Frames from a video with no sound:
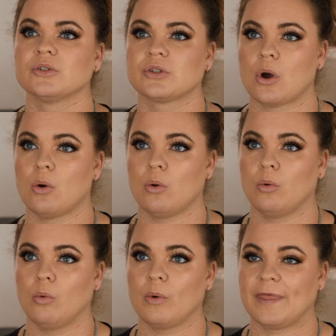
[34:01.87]

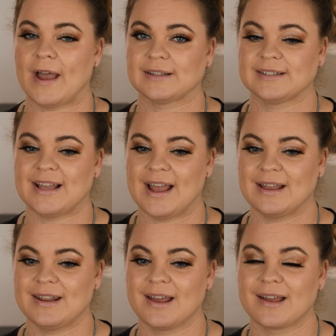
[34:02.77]
So with that
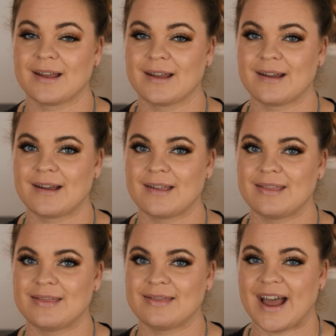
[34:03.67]
said,
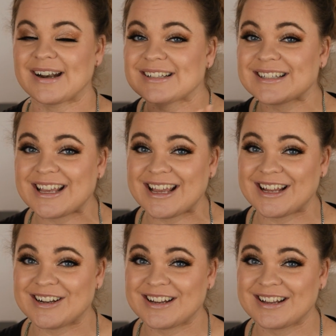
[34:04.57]
that is
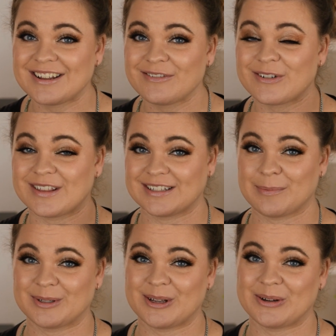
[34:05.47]
it for this
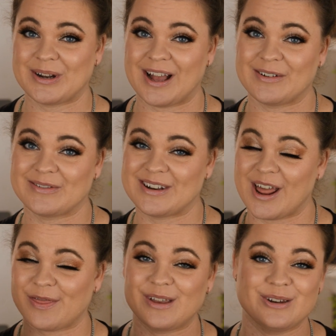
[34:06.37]
episode of
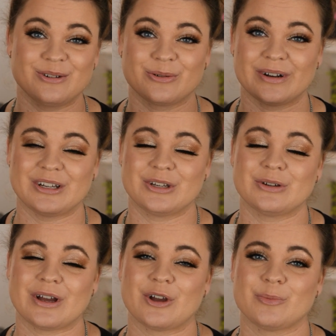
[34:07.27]
Nothing New
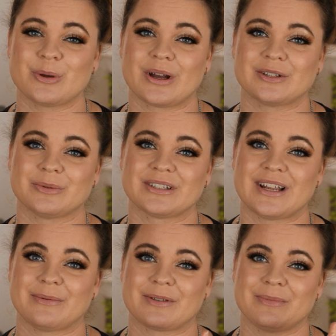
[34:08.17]
twenty-two. I hope you guys will
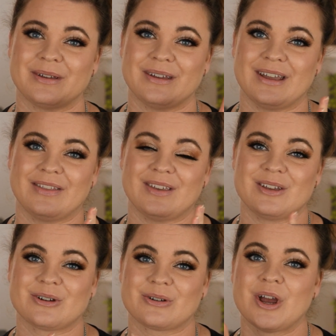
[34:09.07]
stay with me in the
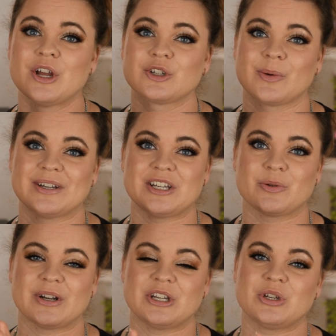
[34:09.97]
year twenty
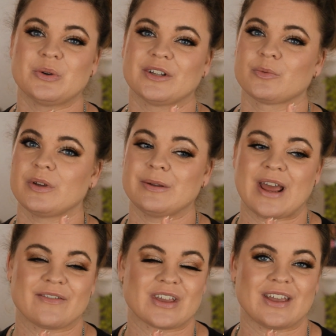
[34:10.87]
twenty-two as we
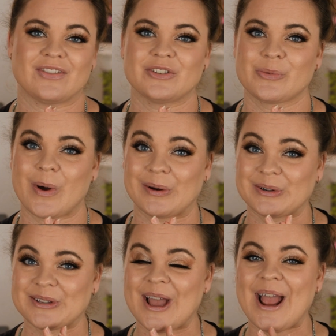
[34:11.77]
navigate these
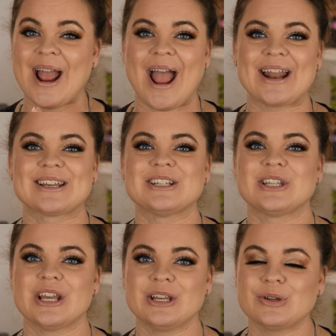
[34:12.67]
waters and
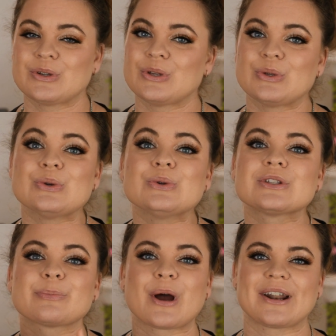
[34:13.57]
continue to use
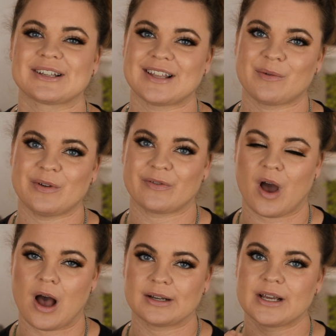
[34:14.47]
the products that we've
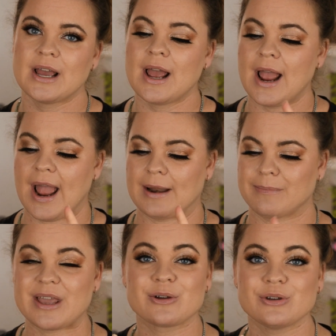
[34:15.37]
got and
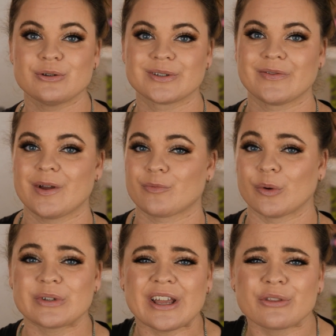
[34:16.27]
make good use of them,
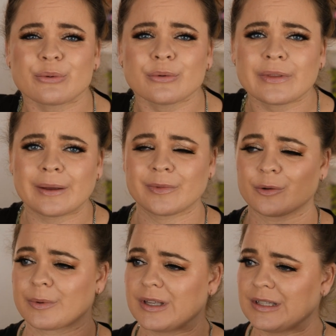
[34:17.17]
rotate through them. There
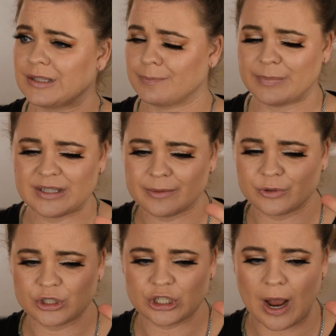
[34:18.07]
will begin to be some
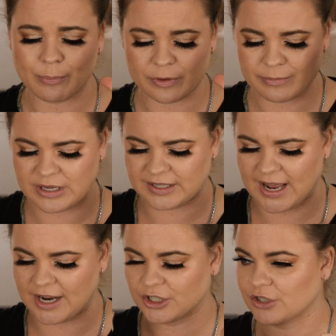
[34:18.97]
shop with me
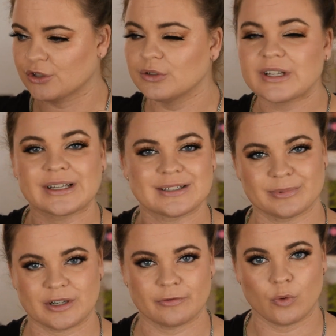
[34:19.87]
stashes as soon as I get some
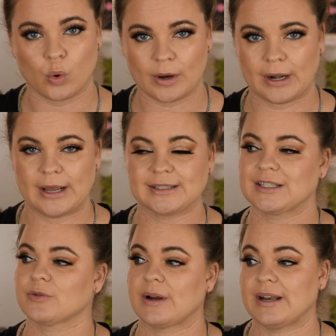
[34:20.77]
stuff organized,
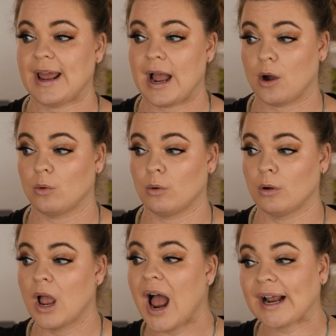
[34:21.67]
because right now,
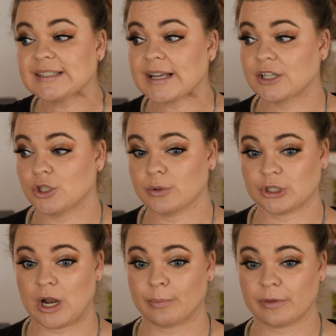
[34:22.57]
I guess I could do a
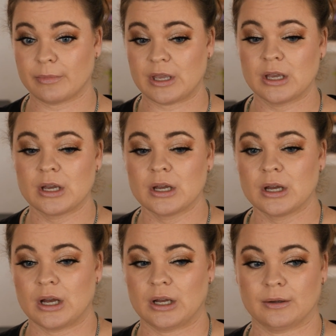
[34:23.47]
shop with me,
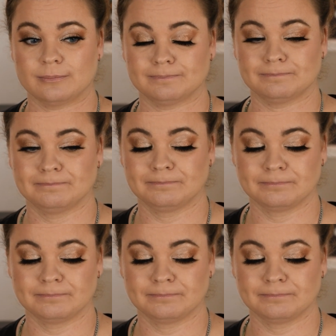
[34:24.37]
um,